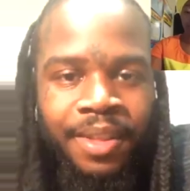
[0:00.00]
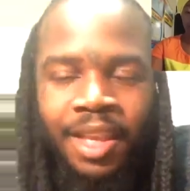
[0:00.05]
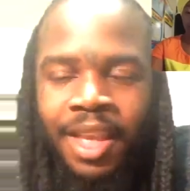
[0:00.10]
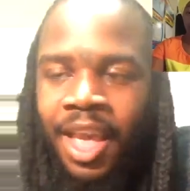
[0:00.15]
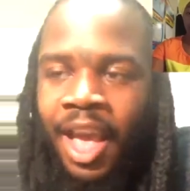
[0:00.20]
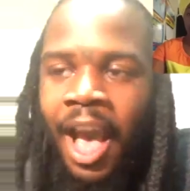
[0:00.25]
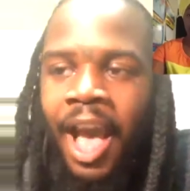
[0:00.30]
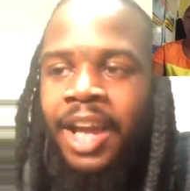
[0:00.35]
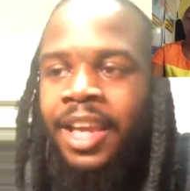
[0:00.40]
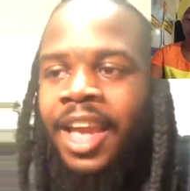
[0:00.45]

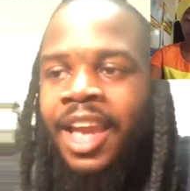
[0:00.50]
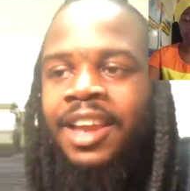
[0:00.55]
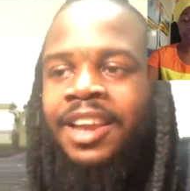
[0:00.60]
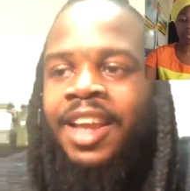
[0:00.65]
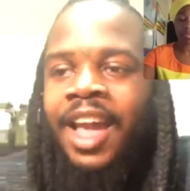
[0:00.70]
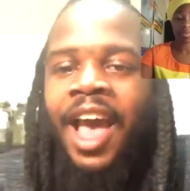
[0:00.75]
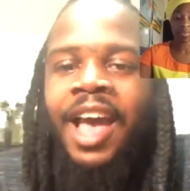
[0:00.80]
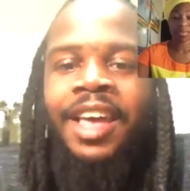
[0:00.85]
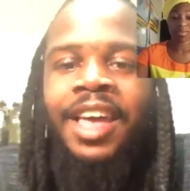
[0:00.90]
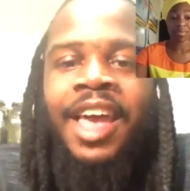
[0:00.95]
I
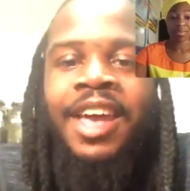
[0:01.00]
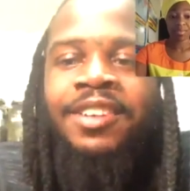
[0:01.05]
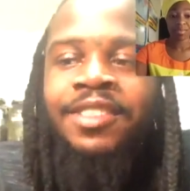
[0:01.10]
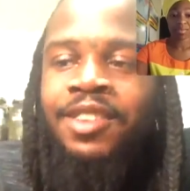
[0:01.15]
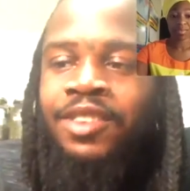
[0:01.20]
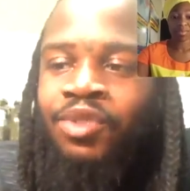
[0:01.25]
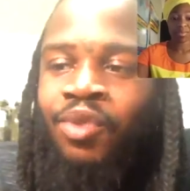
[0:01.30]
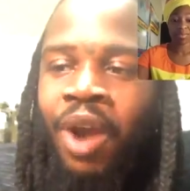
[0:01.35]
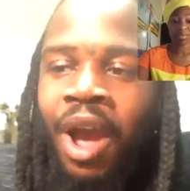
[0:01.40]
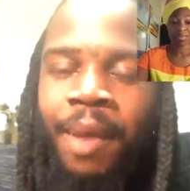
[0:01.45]
can't
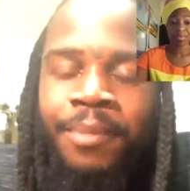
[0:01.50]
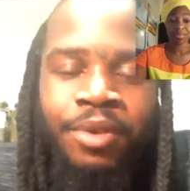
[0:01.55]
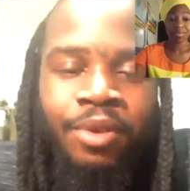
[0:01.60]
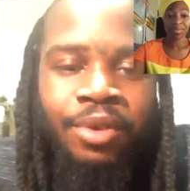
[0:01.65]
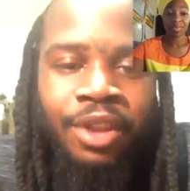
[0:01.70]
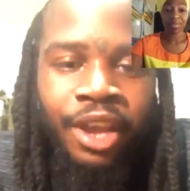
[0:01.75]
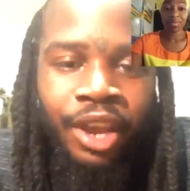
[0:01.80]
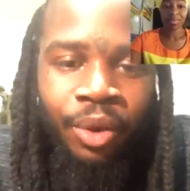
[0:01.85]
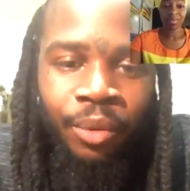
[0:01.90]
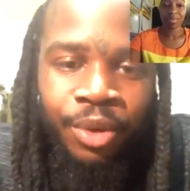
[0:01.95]
subscribe you
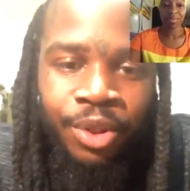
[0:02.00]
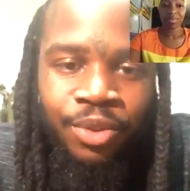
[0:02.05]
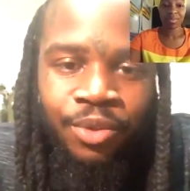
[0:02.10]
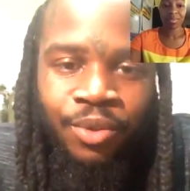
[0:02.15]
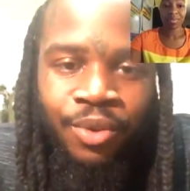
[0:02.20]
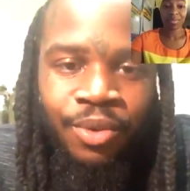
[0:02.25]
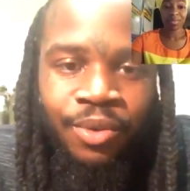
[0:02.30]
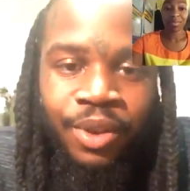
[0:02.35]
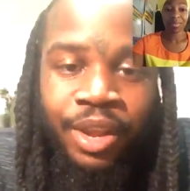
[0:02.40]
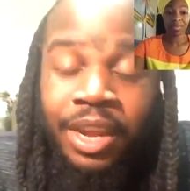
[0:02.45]
licorice
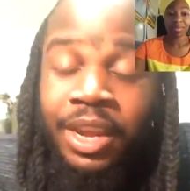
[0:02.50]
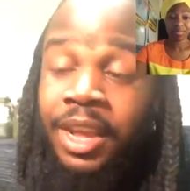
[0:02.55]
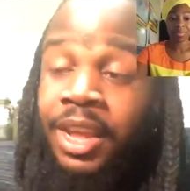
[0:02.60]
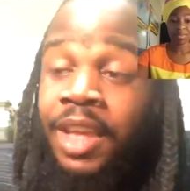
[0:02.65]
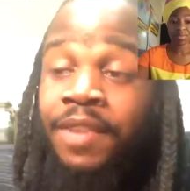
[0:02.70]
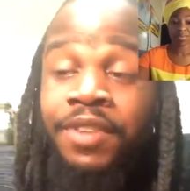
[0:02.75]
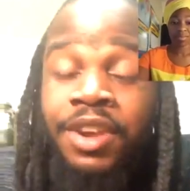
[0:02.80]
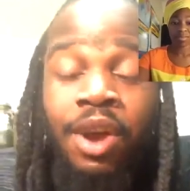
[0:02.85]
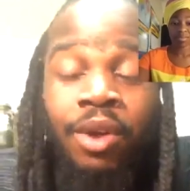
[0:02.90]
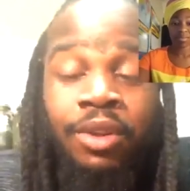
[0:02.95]
root,
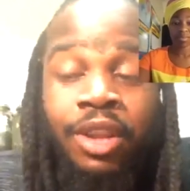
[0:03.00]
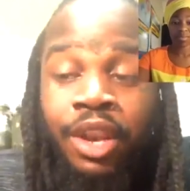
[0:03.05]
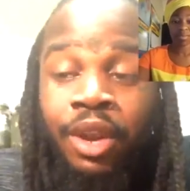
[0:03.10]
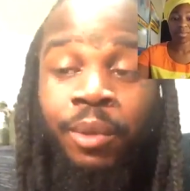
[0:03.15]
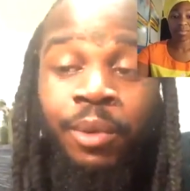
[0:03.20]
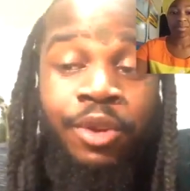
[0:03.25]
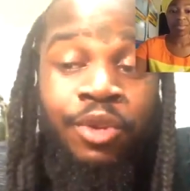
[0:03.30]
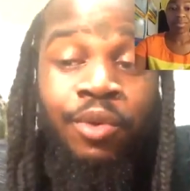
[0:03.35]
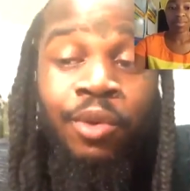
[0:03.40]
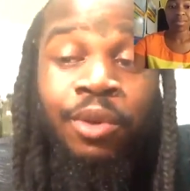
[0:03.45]
even though
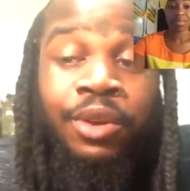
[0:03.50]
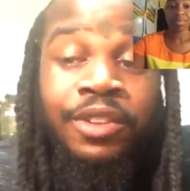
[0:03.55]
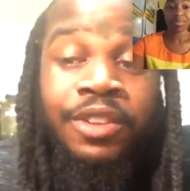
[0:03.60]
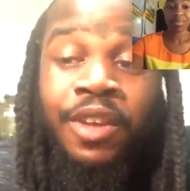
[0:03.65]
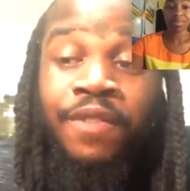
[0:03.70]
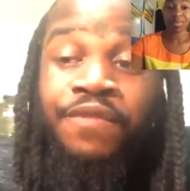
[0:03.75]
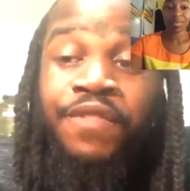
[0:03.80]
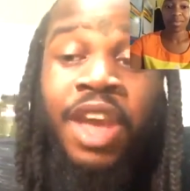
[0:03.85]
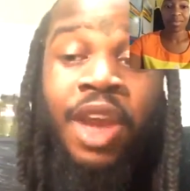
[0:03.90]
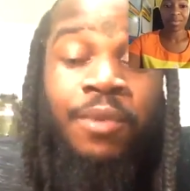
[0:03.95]
licorice root is a
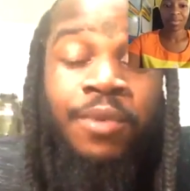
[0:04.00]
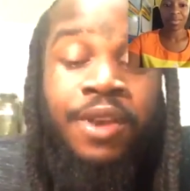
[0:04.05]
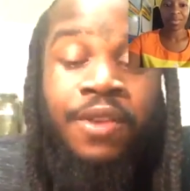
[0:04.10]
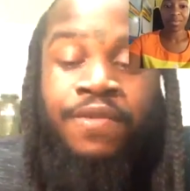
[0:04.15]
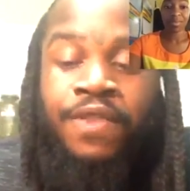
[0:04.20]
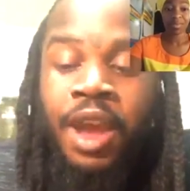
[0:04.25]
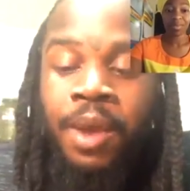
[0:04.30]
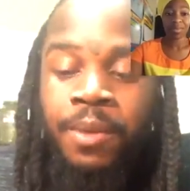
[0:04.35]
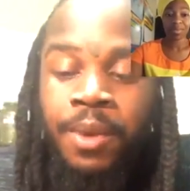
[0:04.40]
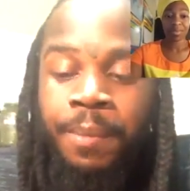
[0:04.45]
very,
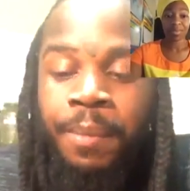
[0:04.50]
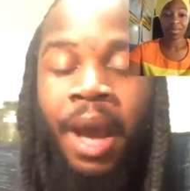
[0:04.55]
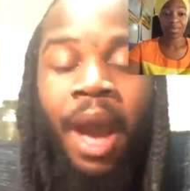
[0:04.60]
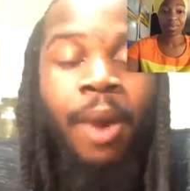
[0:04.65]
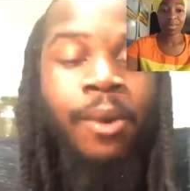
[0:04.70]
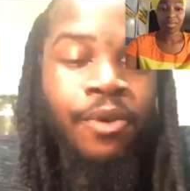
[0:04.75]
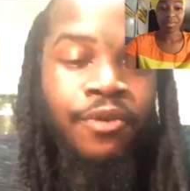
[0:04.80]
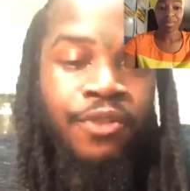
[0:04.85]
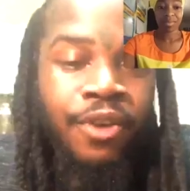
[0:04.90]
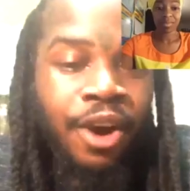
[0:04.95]
very
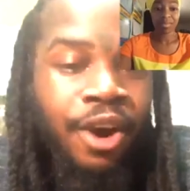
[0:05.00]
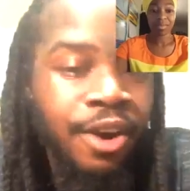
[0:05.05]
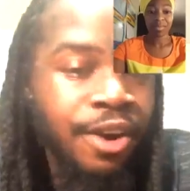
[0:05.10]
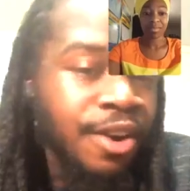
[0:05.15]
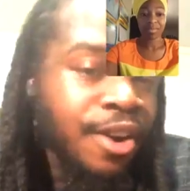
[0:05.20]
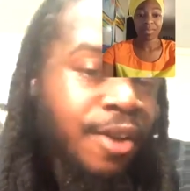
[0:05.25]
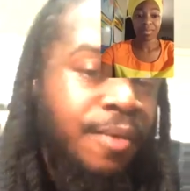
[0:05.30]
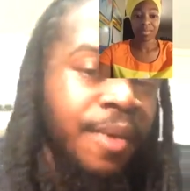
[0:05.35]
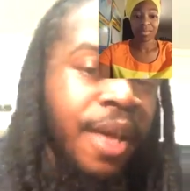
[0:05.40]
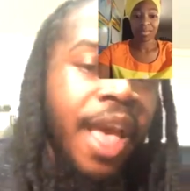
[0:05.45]
powerful
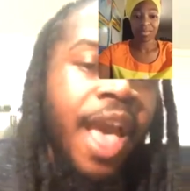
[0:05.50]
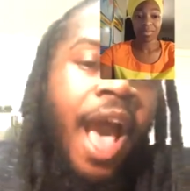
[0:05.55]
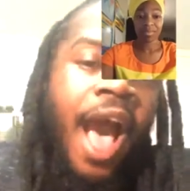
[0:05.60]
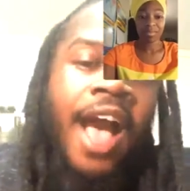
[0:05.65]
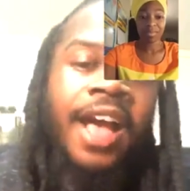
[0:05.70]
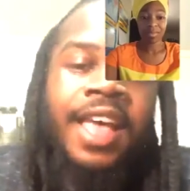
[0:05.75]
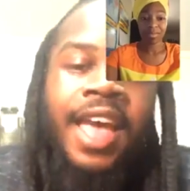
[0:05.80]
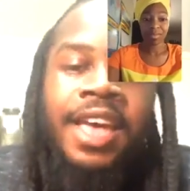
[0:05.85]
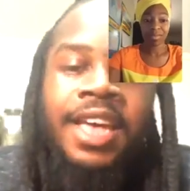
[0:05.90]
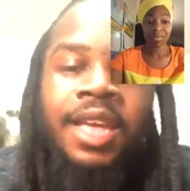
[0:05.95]
herb. I
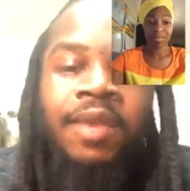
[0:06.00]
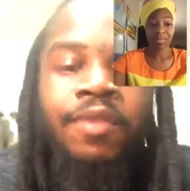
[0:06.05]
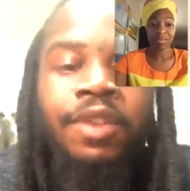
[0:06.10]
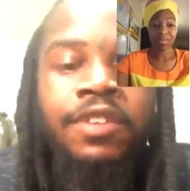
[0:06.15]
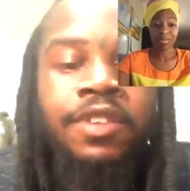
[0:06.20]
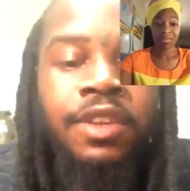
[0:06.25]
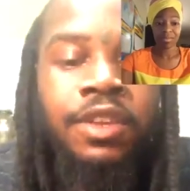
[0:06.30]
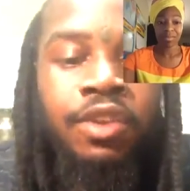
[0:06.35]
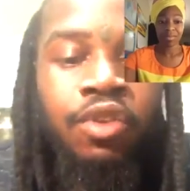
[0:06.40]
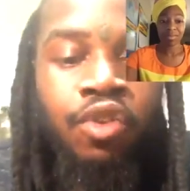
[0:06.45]
can't give it
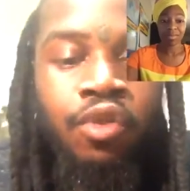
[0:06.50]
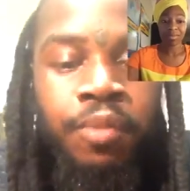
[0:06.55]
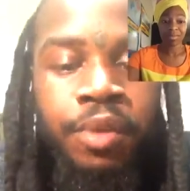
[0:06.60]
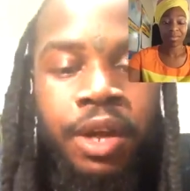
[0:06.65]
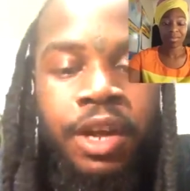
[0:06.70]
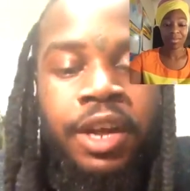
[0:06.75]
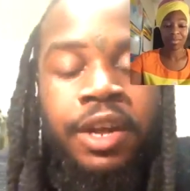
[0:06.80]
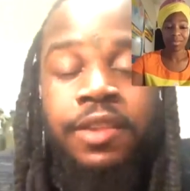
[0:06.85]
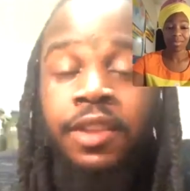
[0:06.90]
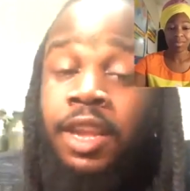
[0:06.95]
to you
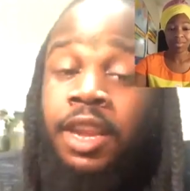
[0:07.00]
because it